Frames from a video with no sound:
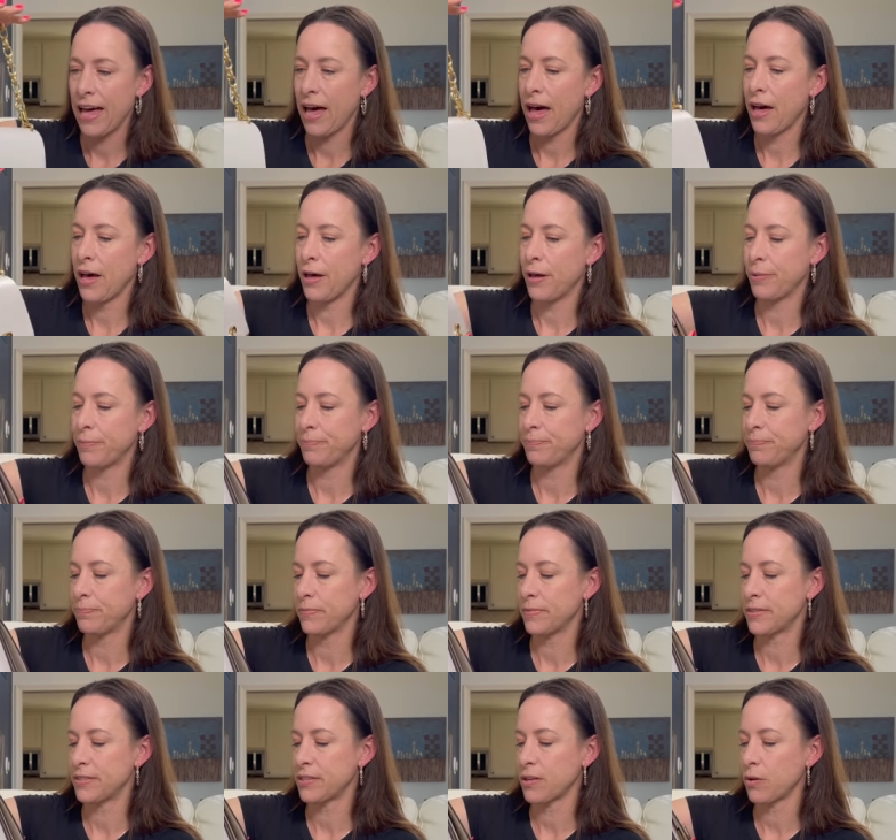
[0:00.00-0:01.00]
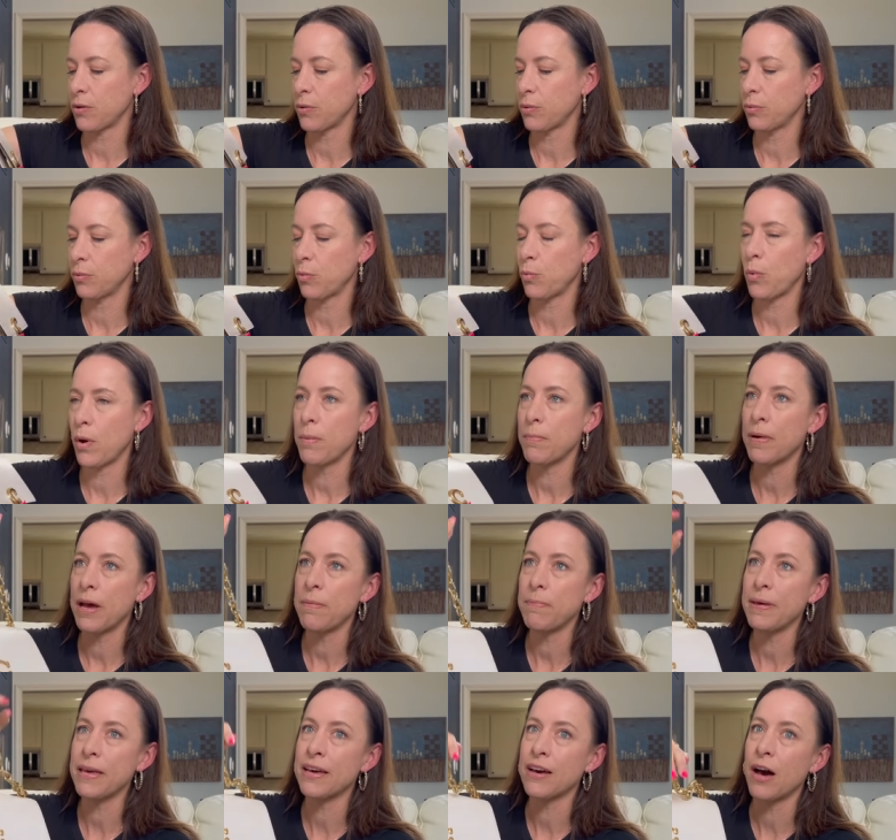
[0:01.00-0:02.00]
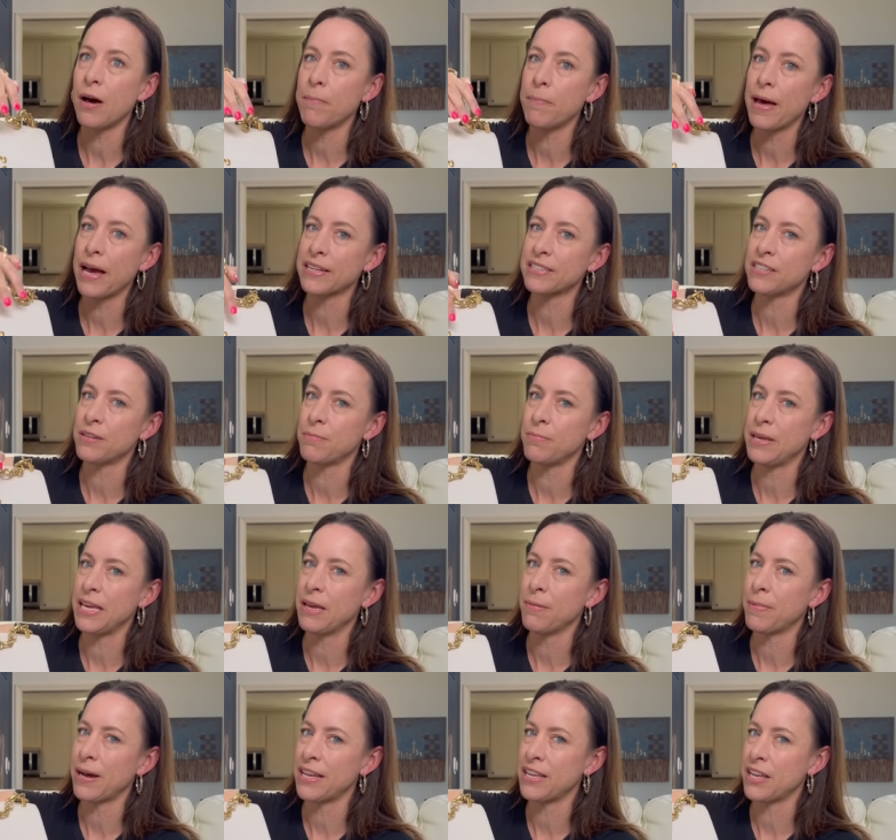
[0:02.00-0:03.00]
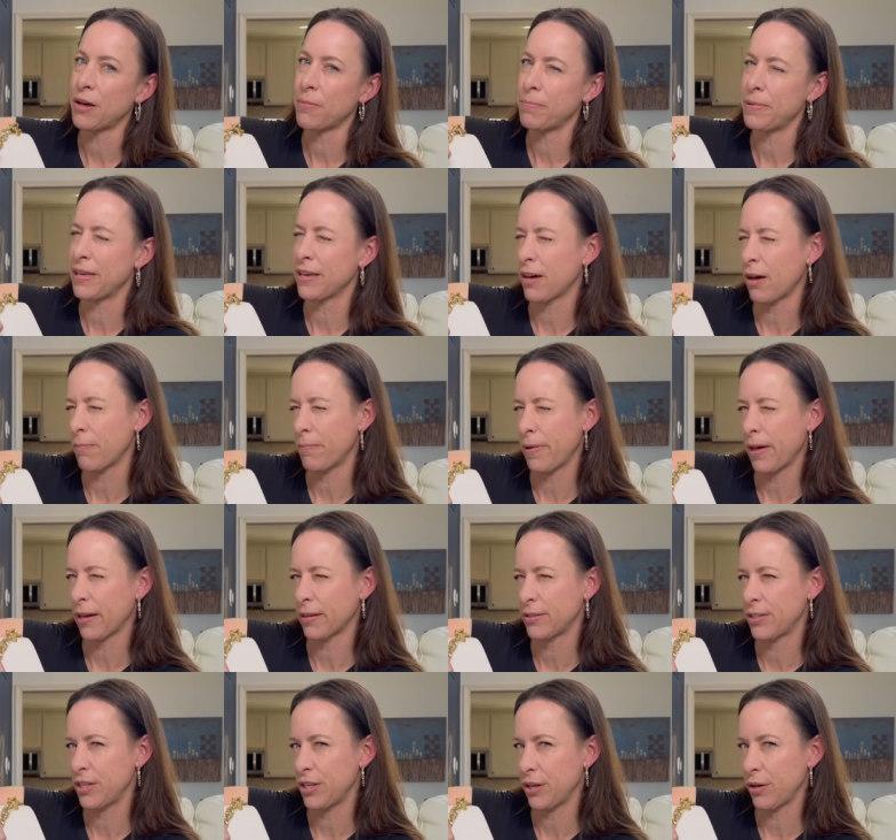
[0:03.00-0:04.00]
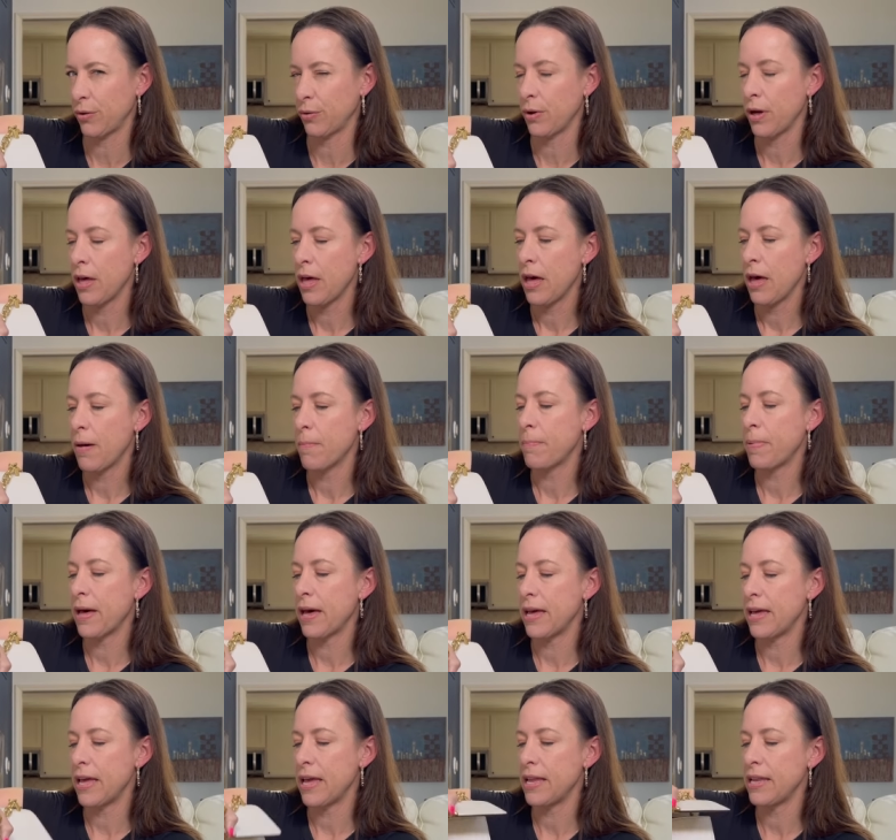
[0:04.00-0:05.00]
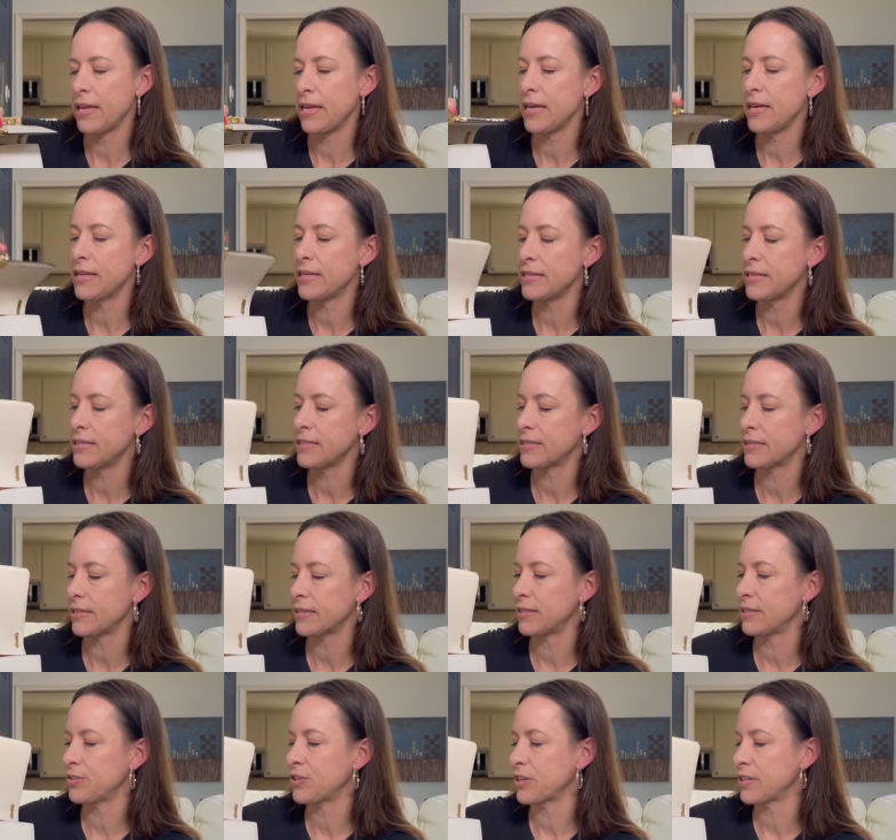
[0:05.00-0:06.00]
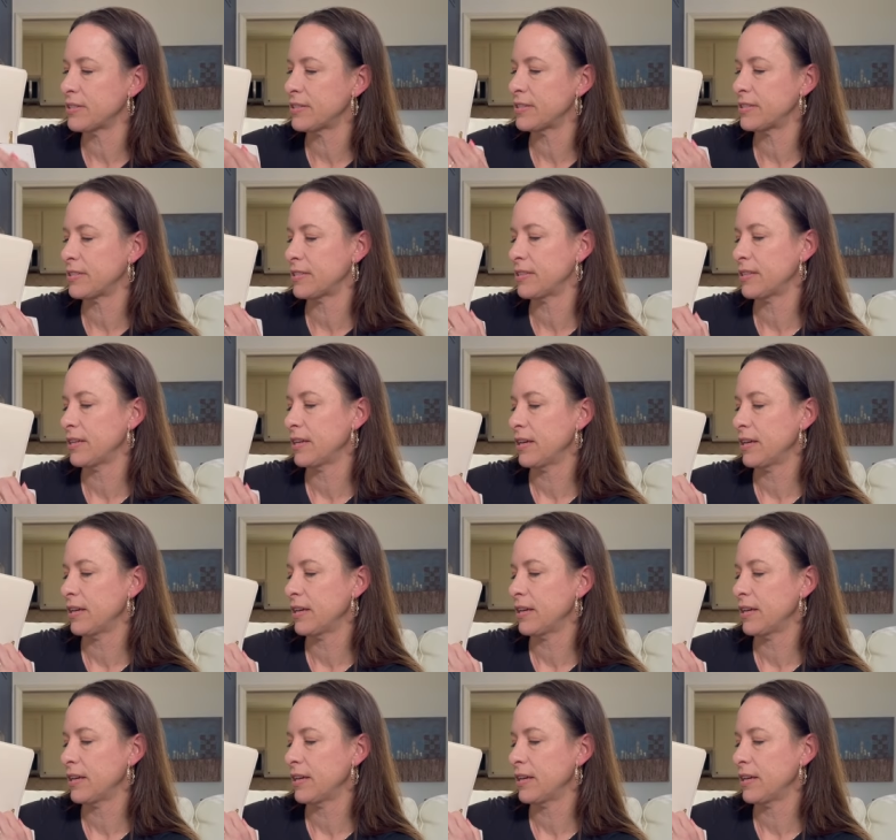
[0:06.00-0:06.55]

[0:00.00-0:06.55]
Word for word: Um, so what might be compact to me might not be compact to you, but it is just,